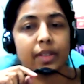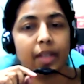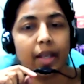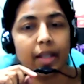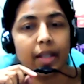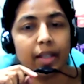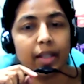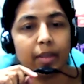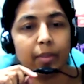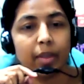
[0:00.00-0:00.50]

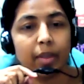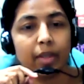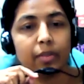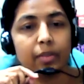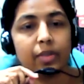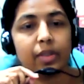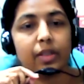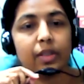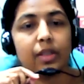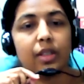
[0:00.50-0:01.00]
carrying blood
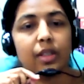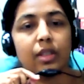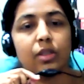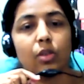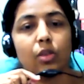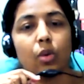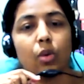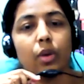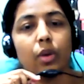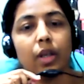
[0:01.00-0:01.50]
vessels
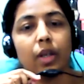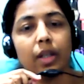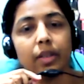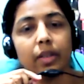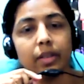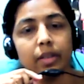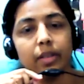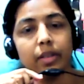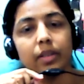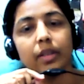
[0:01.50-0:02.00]
or
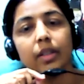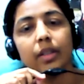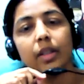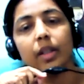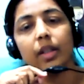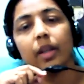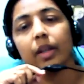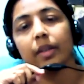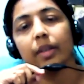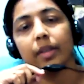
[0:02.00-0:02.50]
other
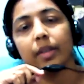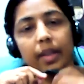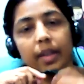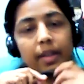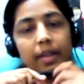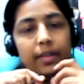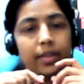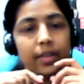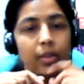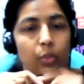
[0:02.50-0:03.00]

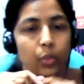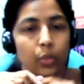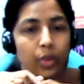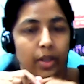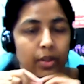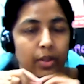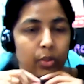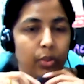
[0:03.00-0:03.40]
related one.